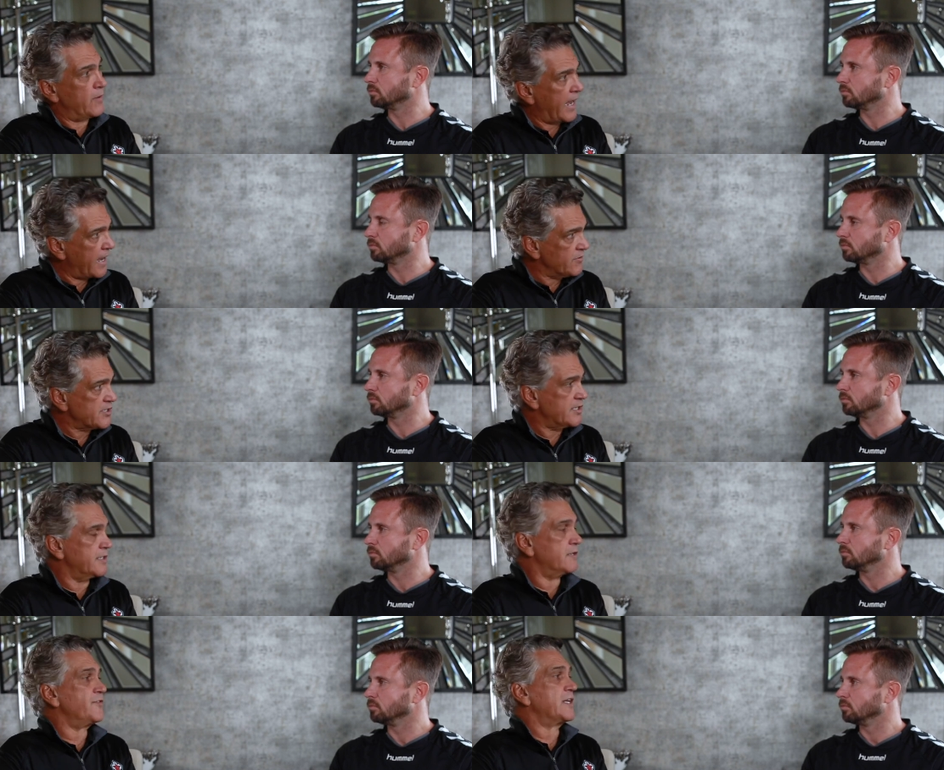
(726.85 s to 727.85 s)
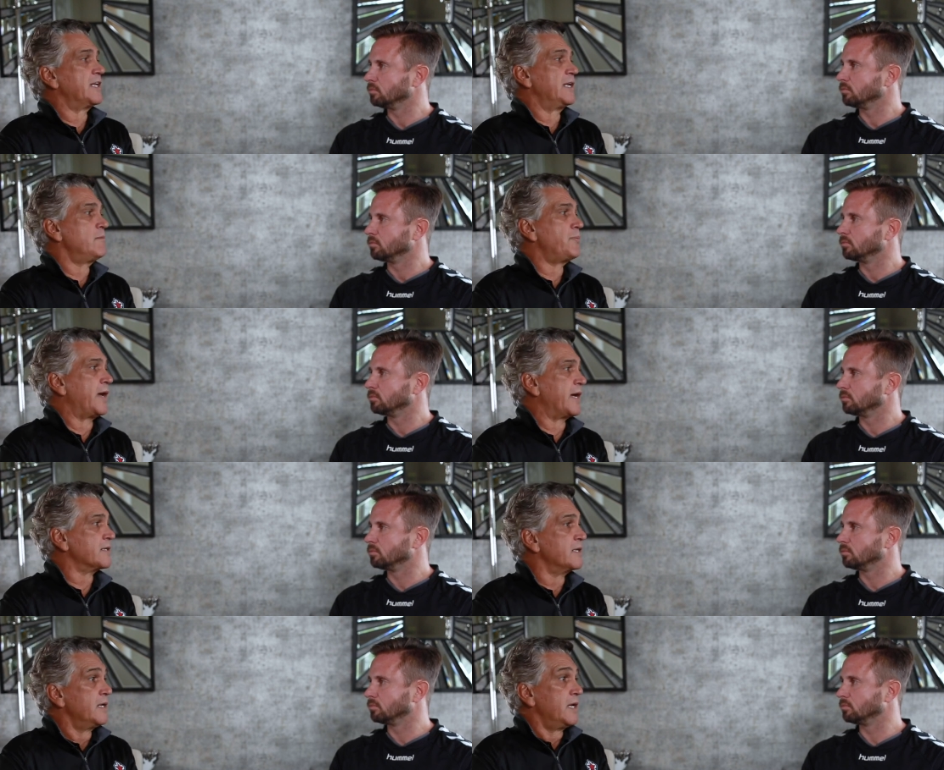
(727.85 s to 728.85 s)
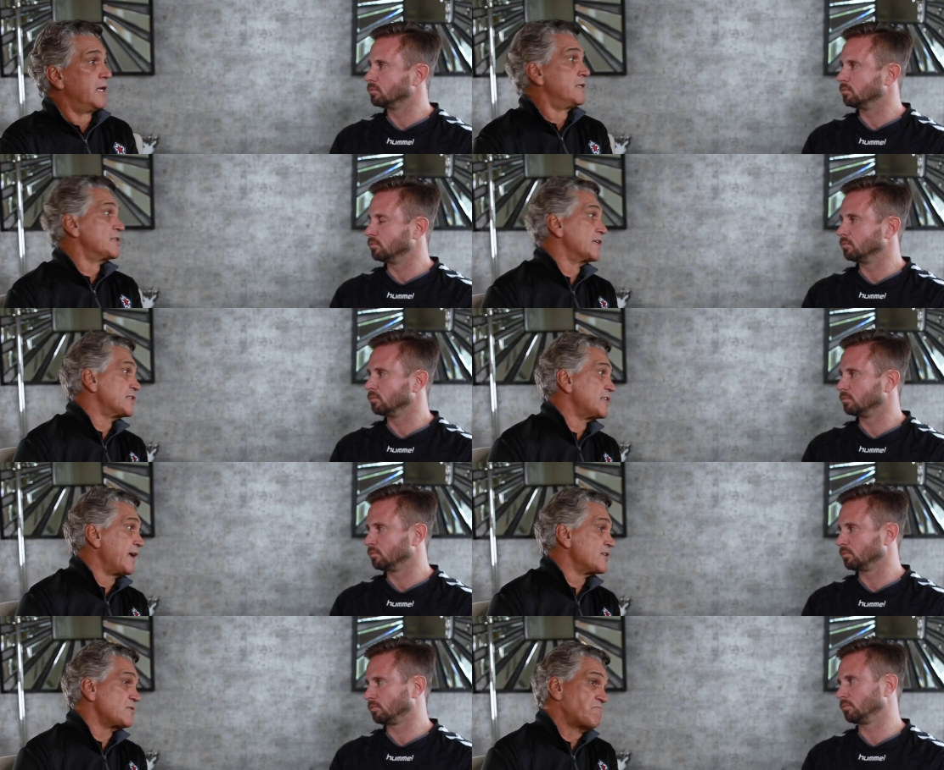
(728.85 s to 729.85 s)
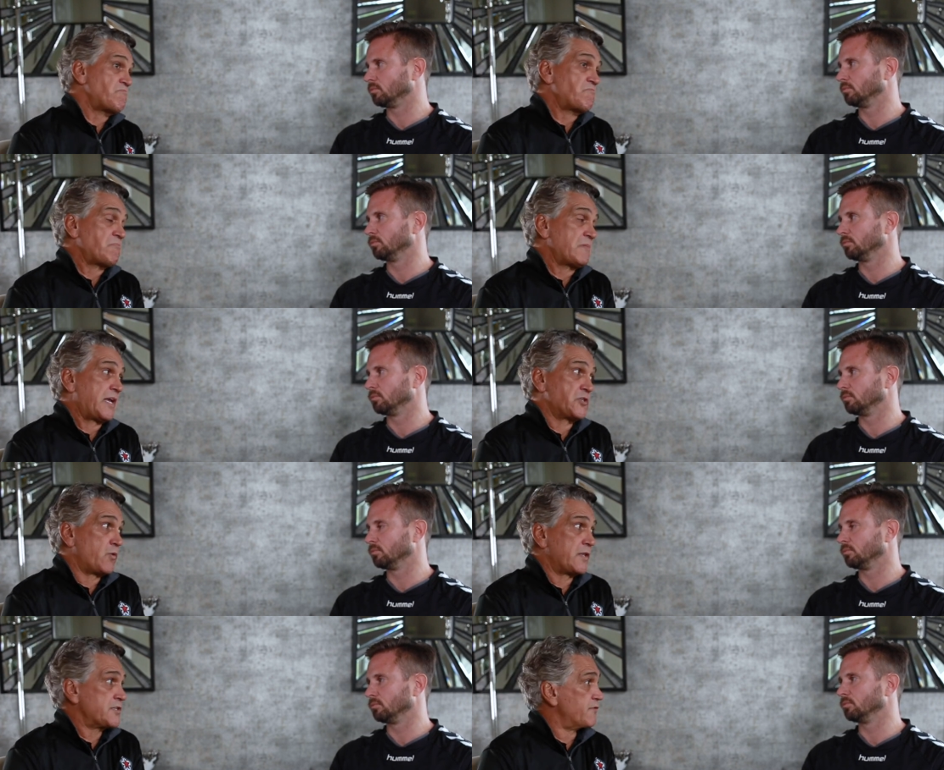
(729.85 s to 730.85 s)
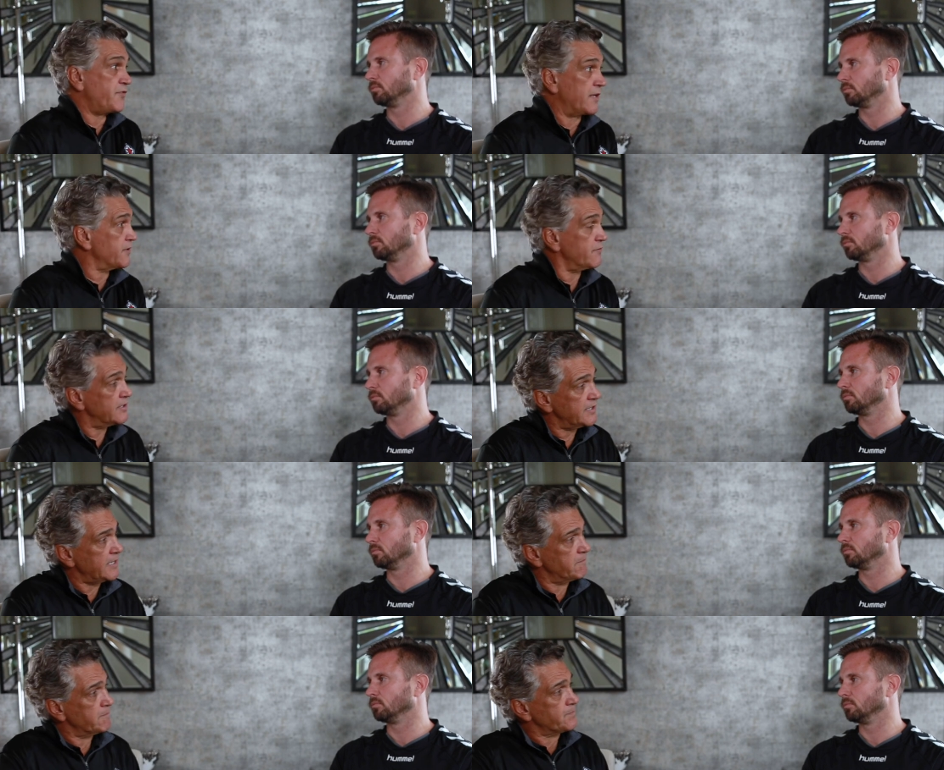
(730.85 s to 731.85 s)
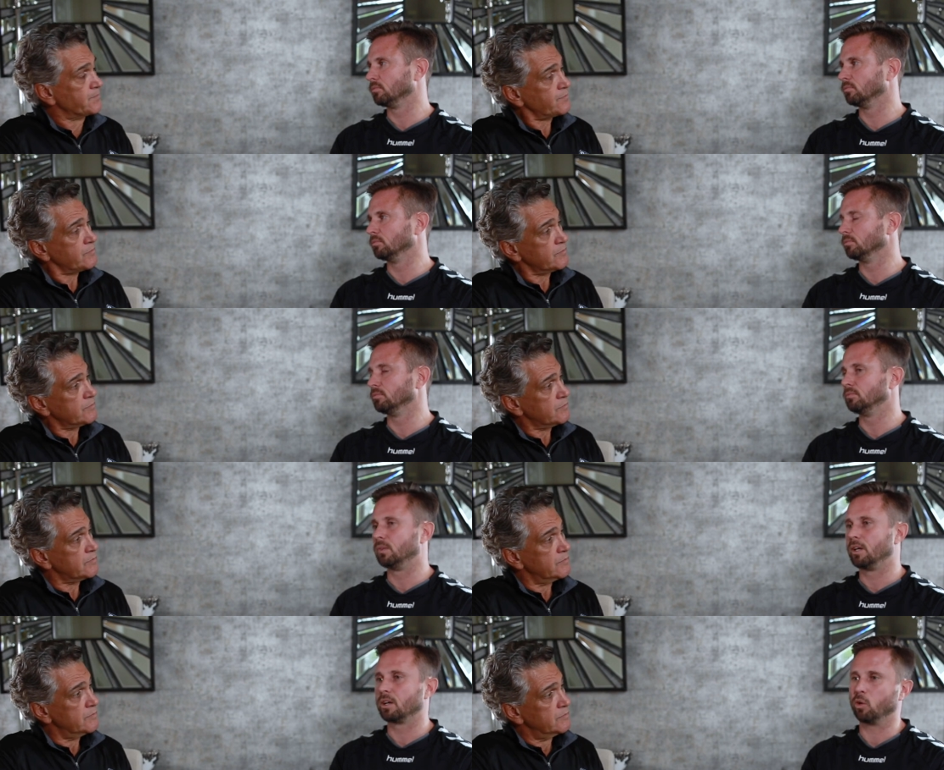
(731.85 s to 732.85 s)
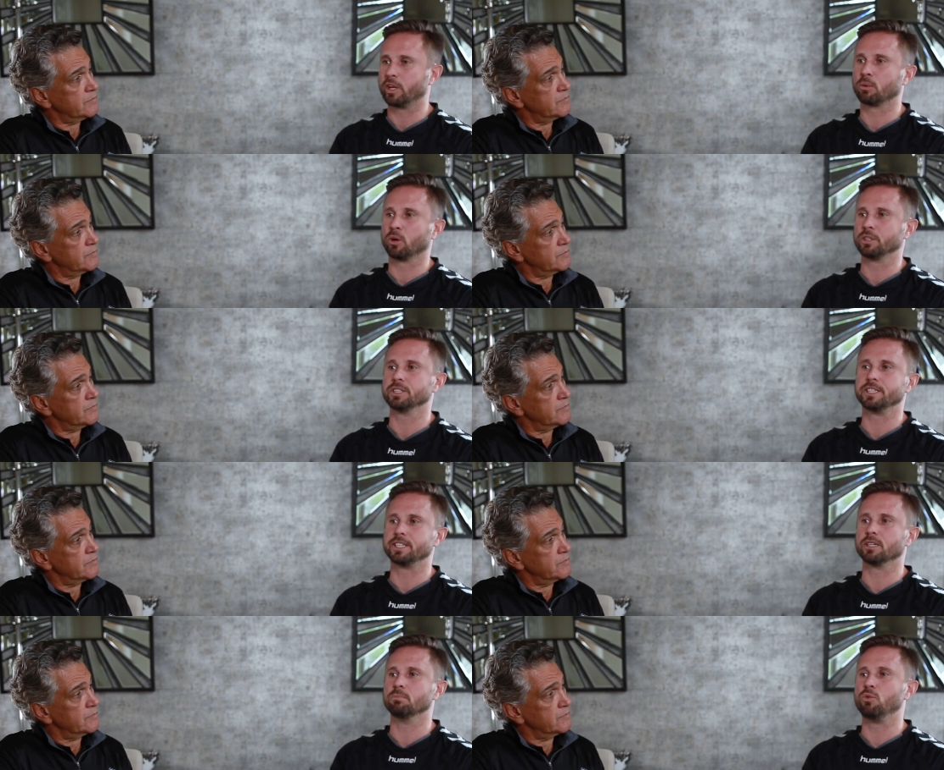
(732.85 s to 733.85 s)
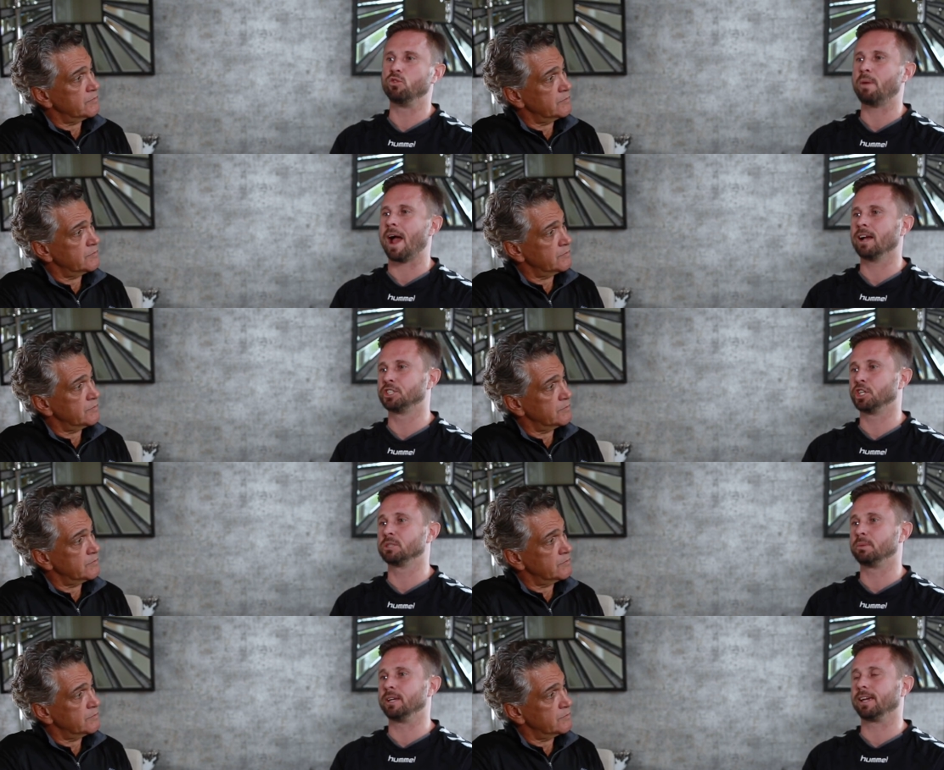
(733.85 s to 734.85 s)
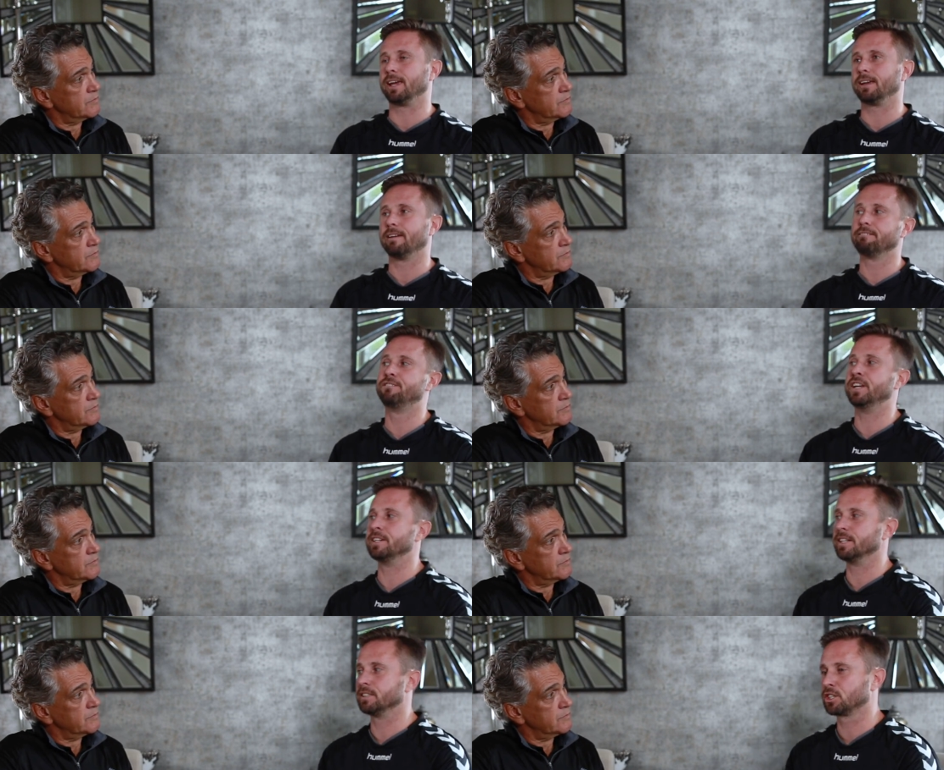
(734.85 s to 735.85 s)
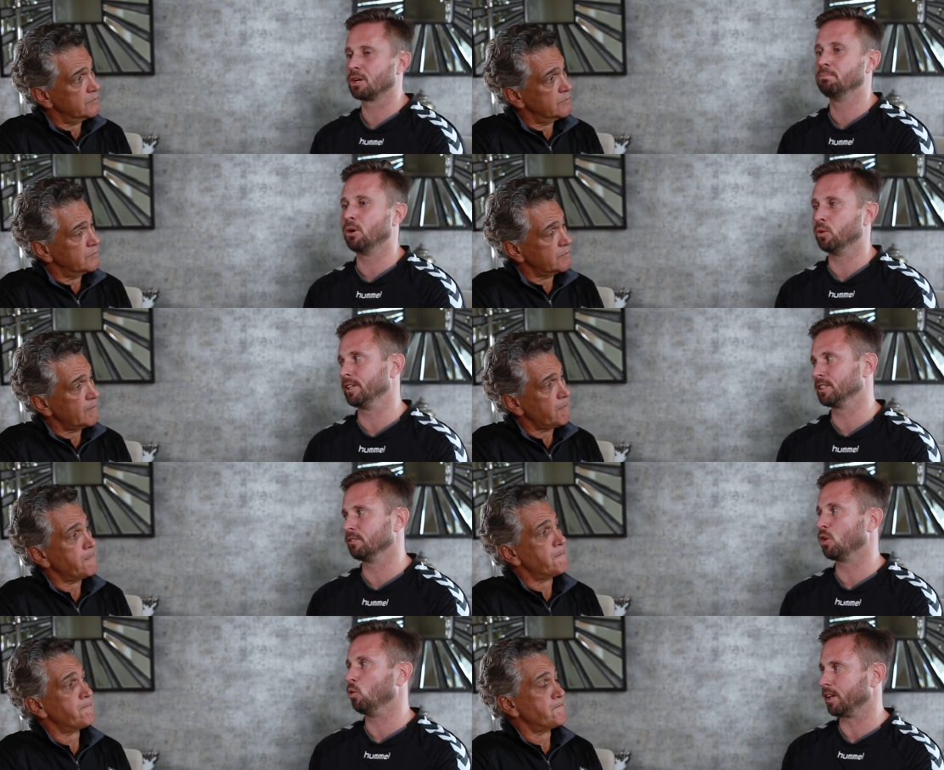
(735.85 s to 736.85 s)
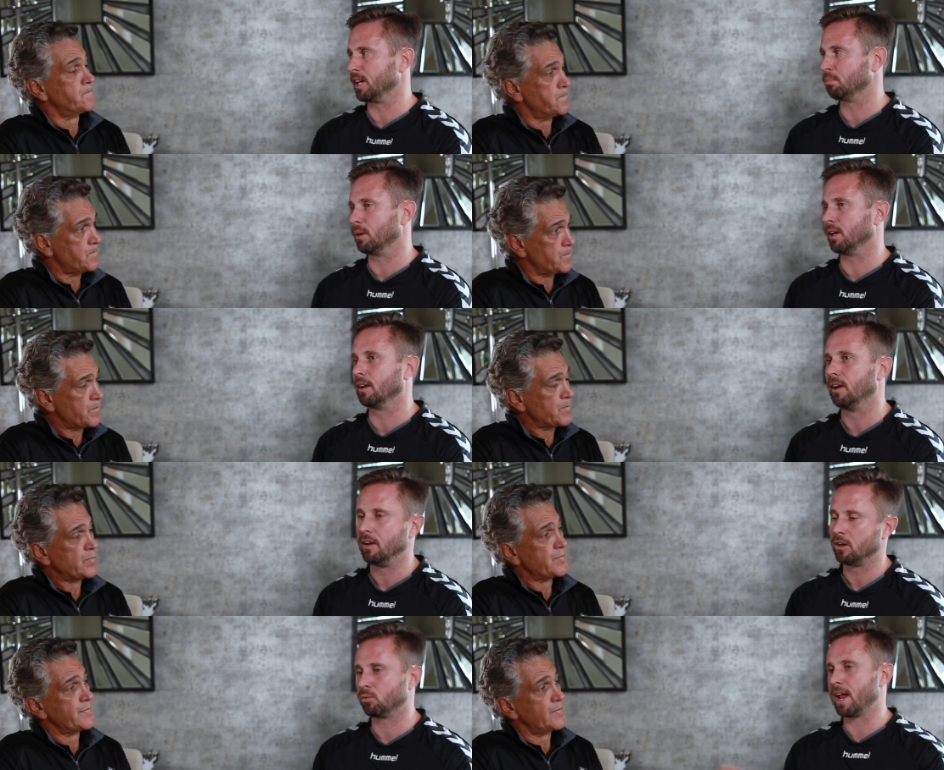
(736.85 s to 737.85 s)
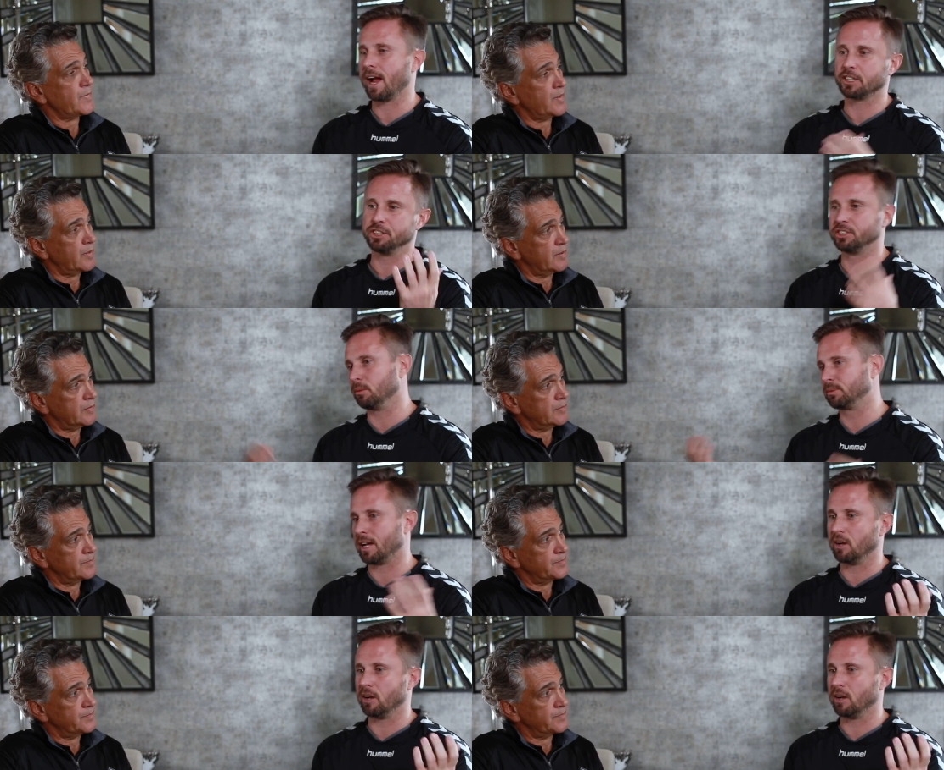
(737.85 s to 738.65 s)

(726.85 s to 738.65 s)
Speaker 1: we have a significant impact in the success as well as the failure of the team.
Speaker 2: Goalkeeper coaches need to move past just being a fitness component of goalkeeping, reactions up,